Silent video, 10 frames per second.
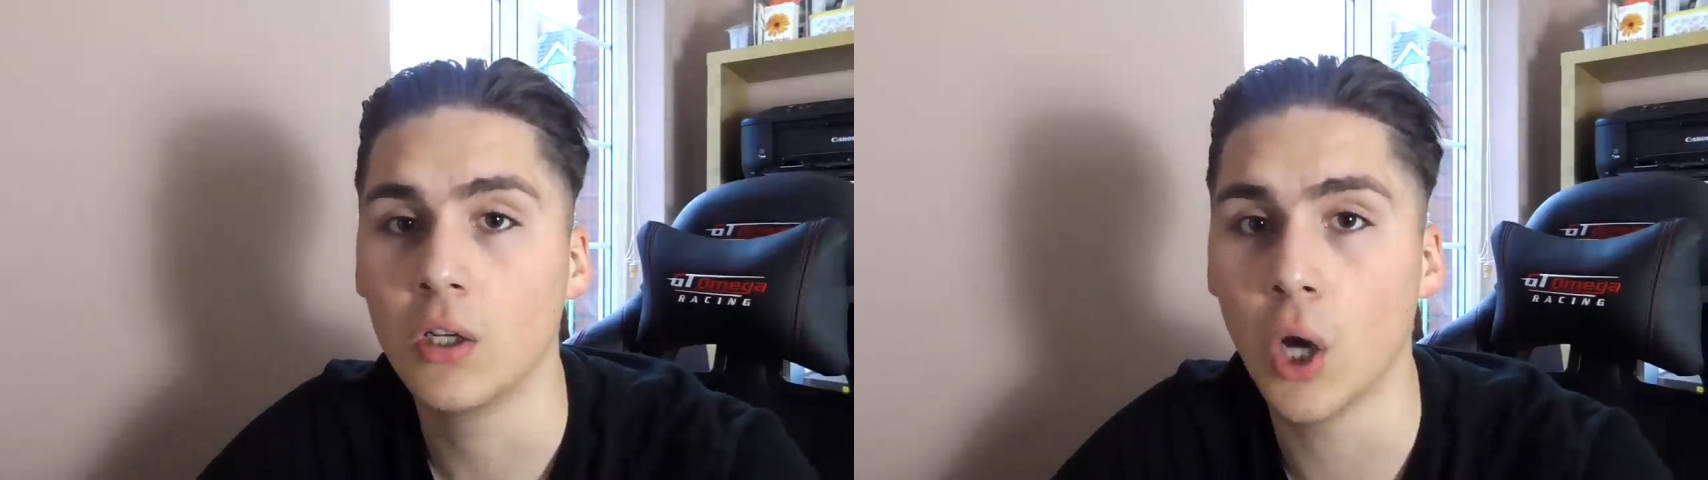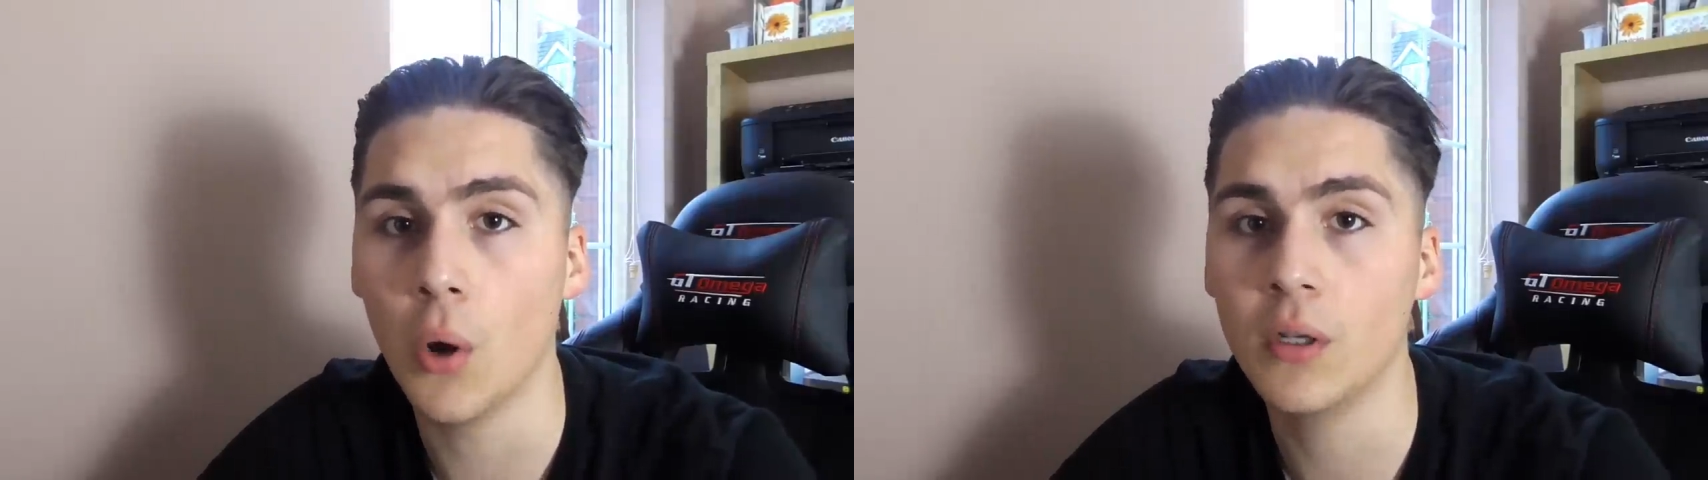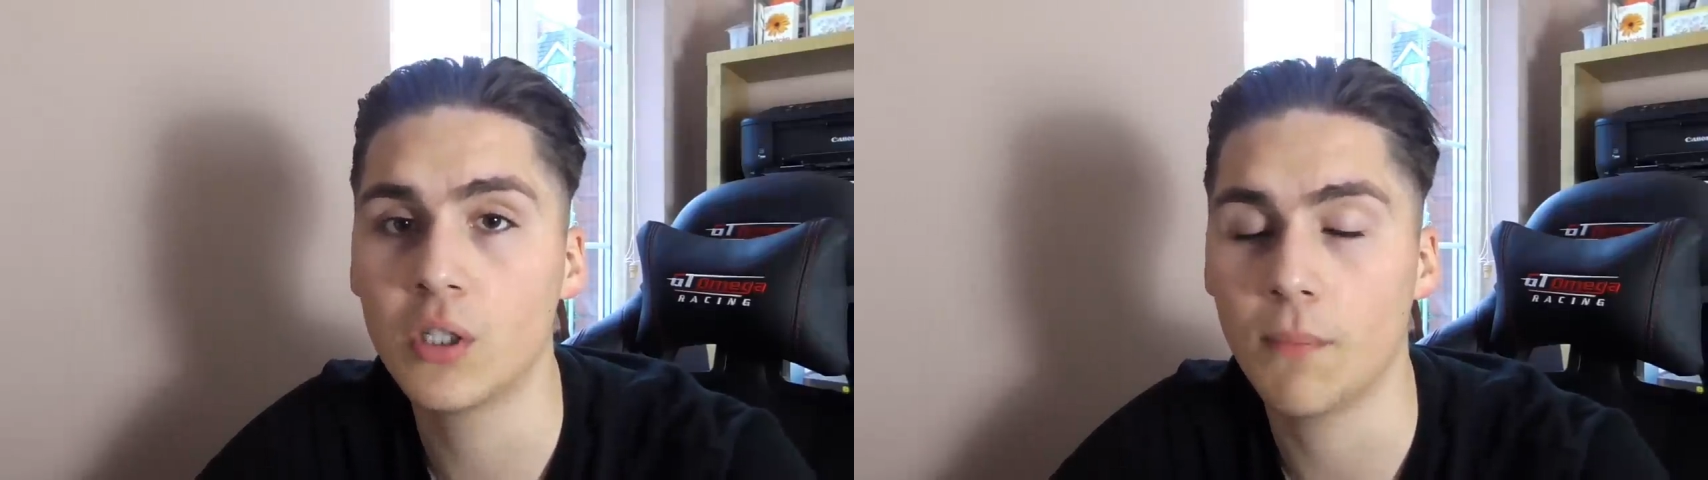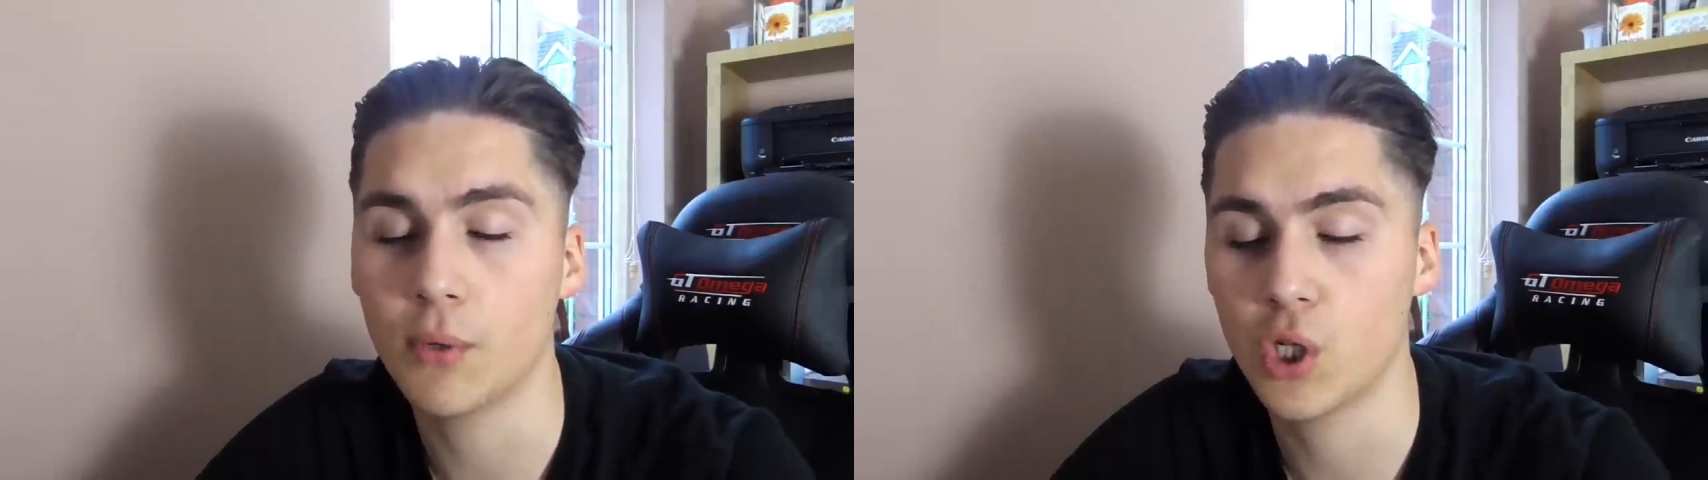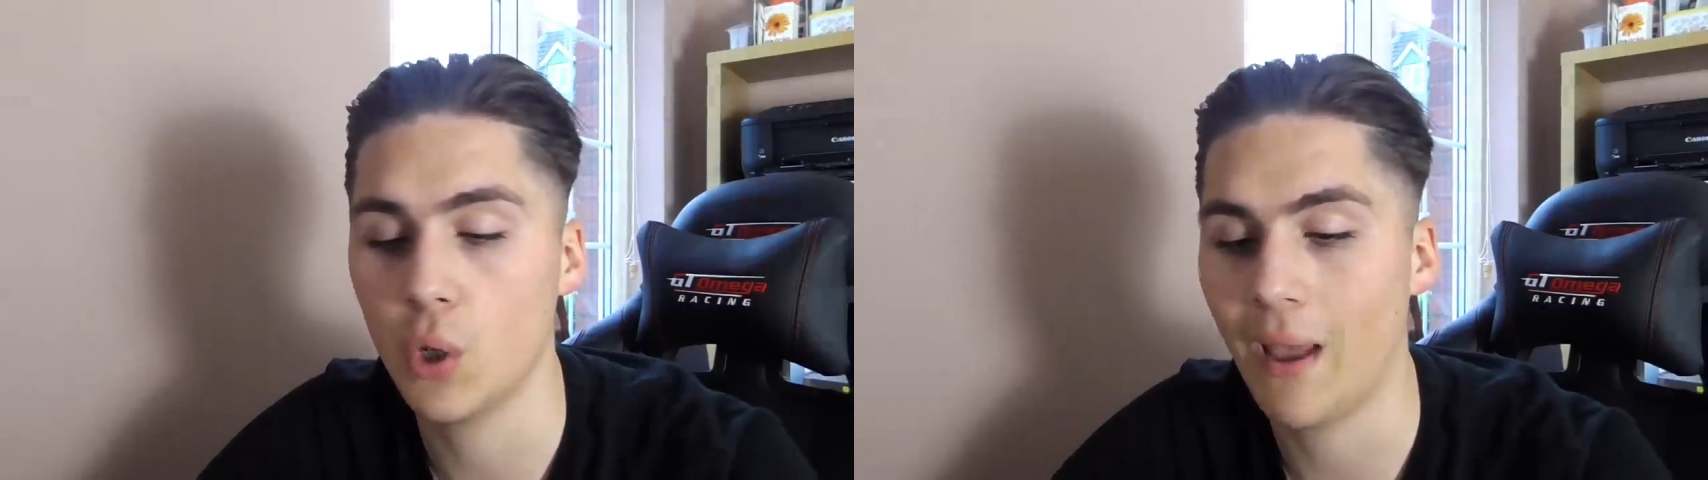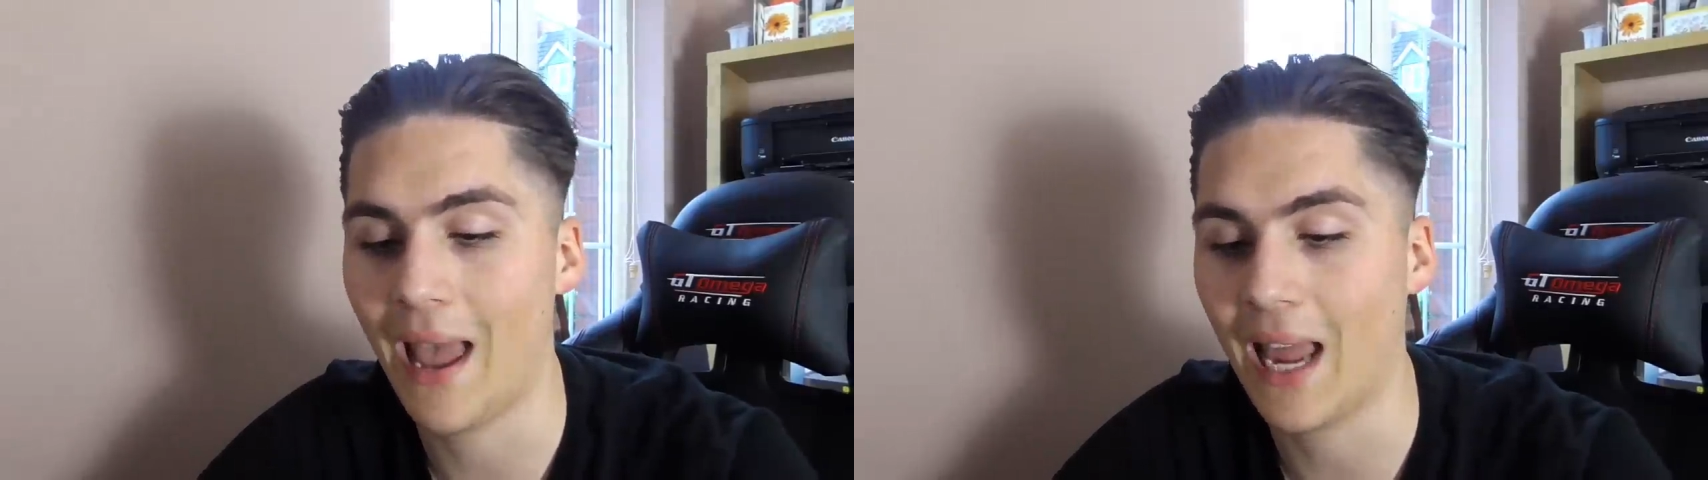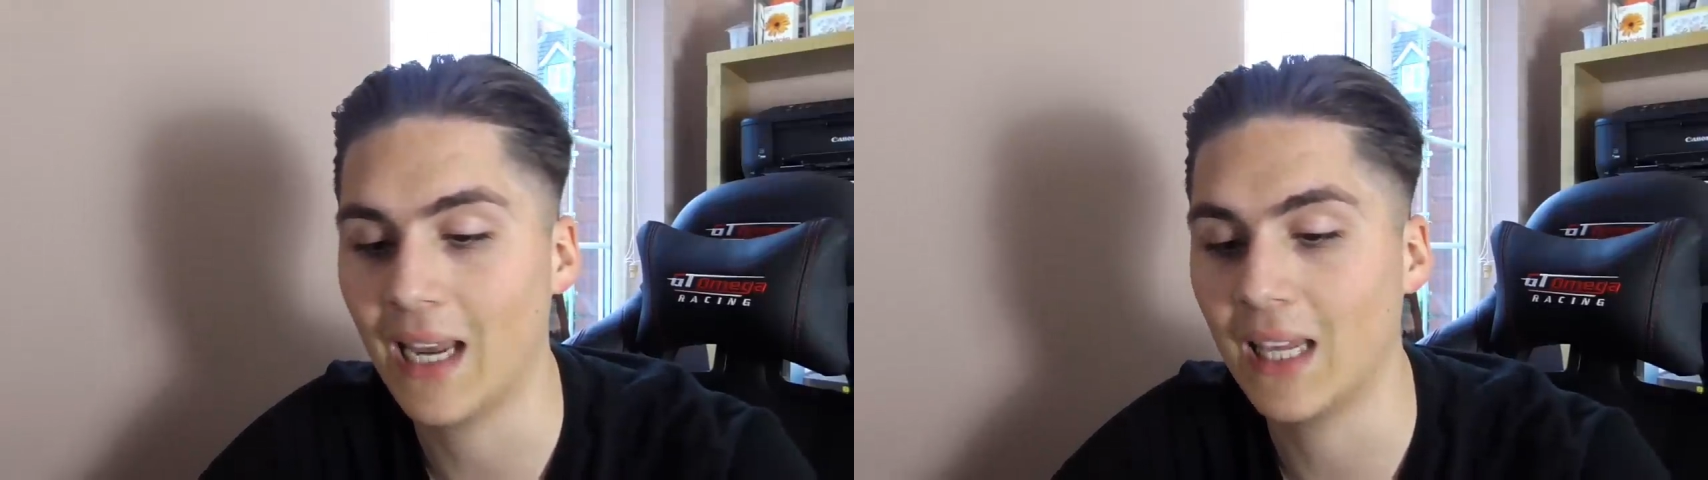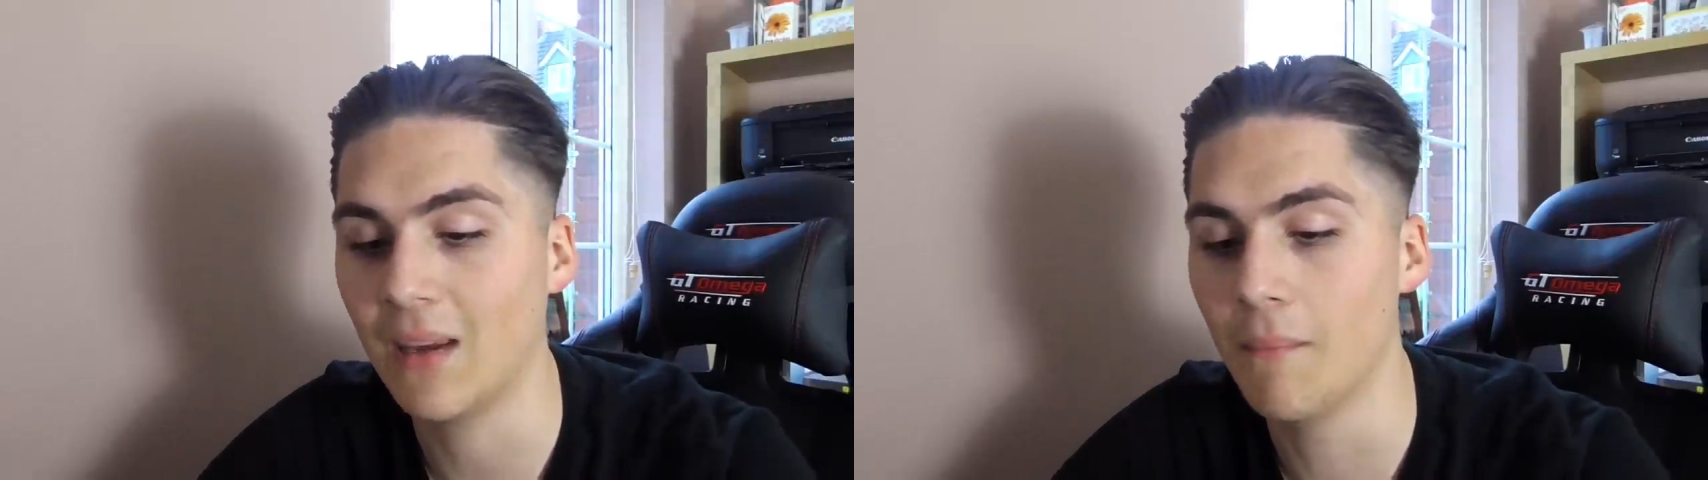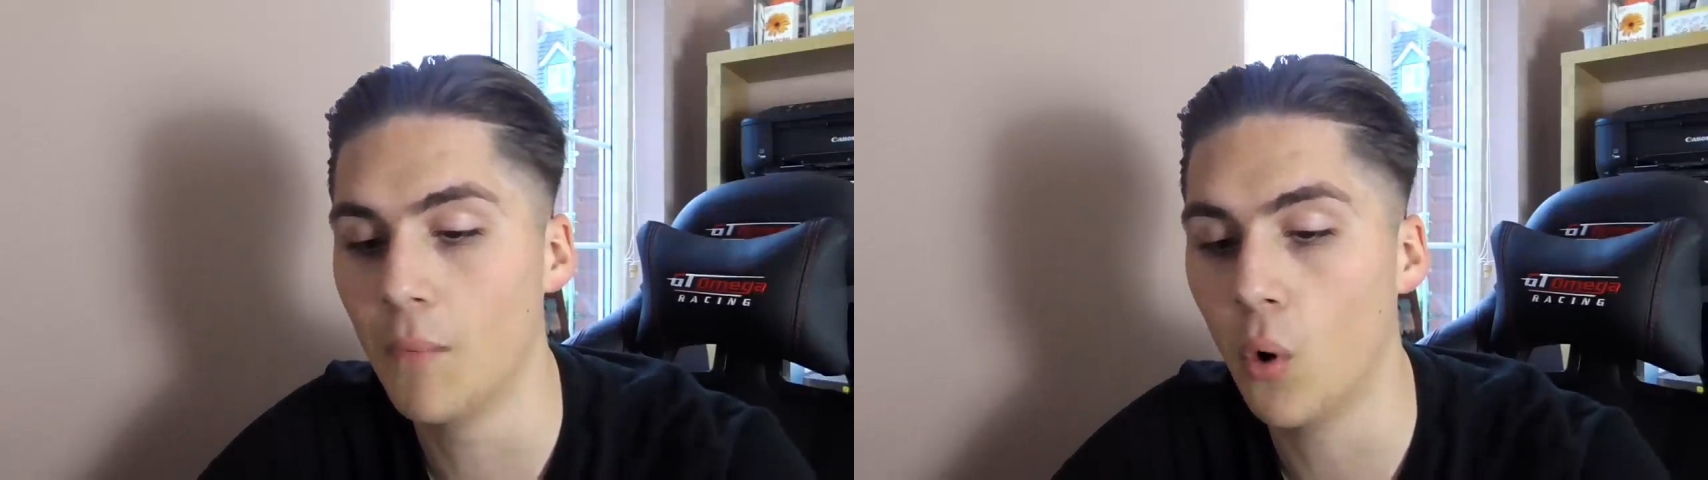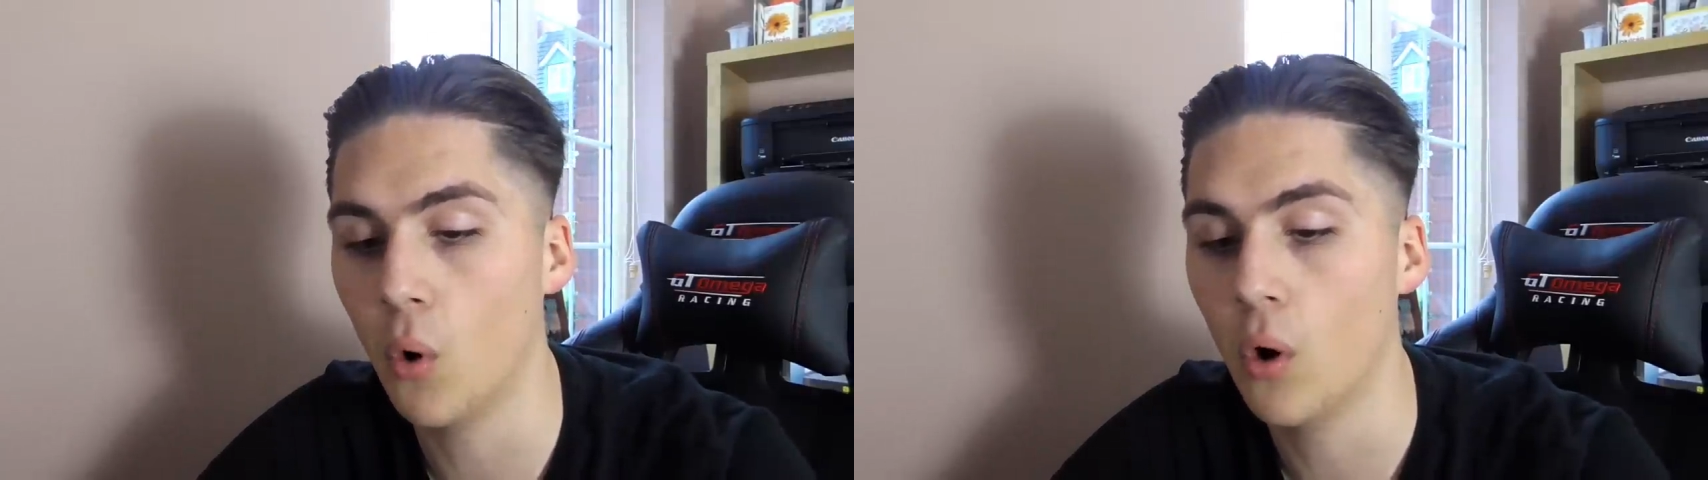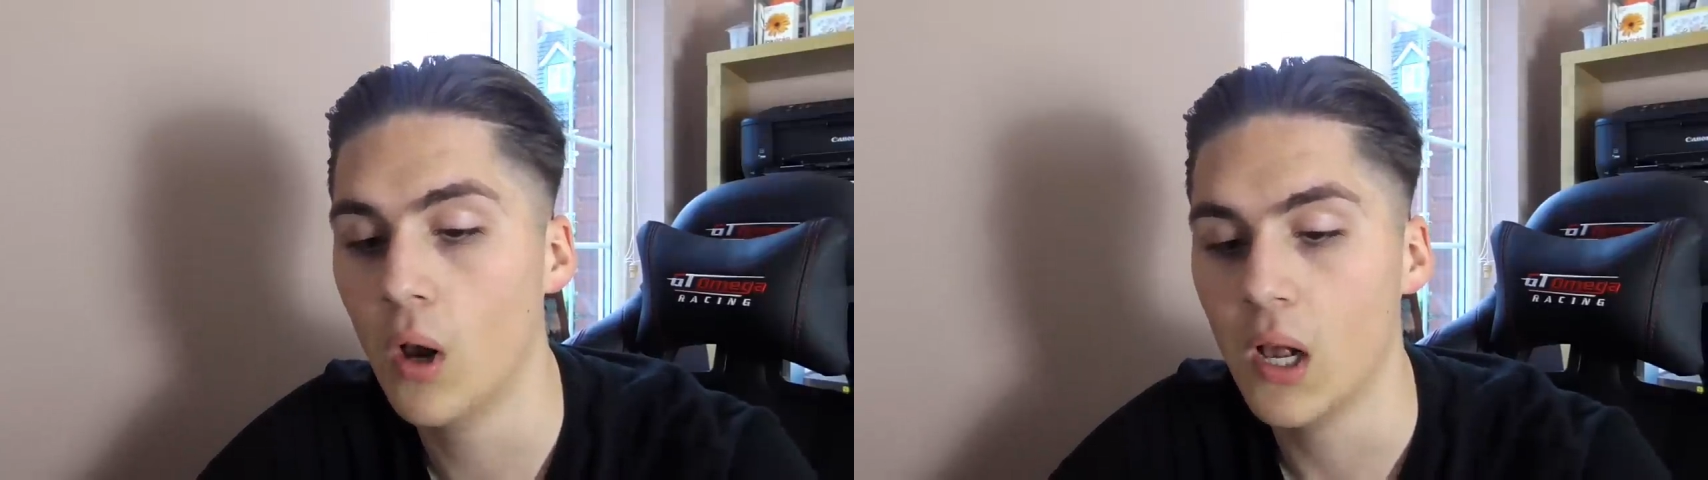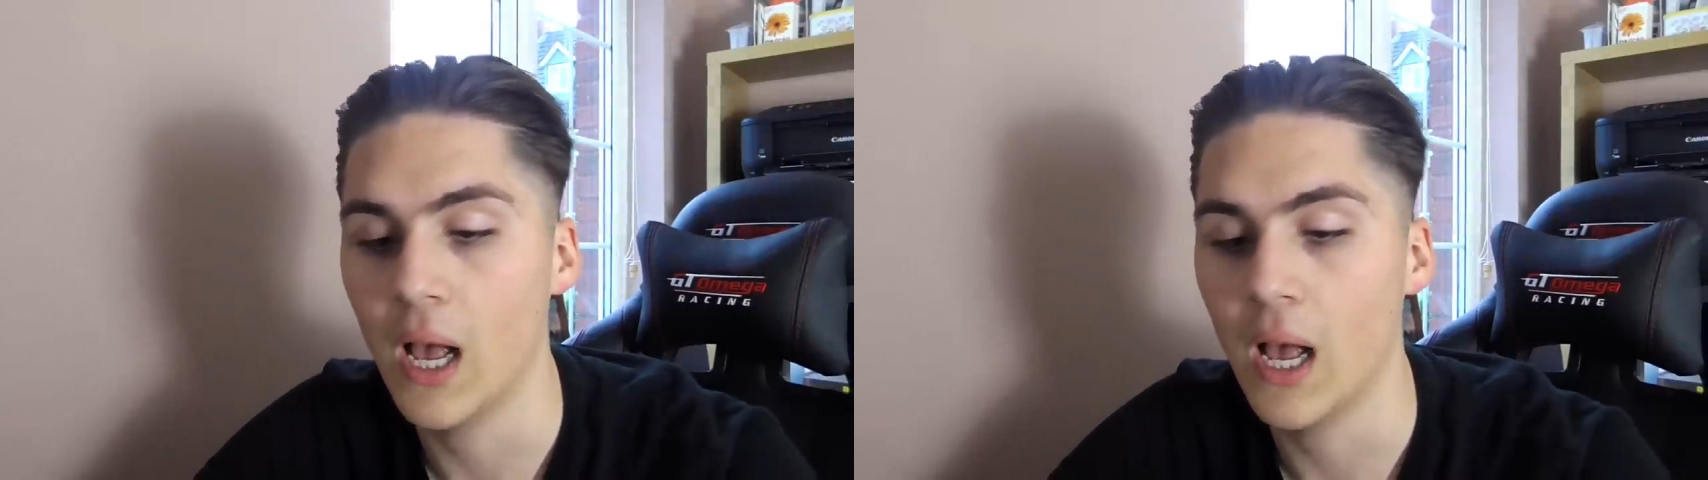going to pursue it anymore.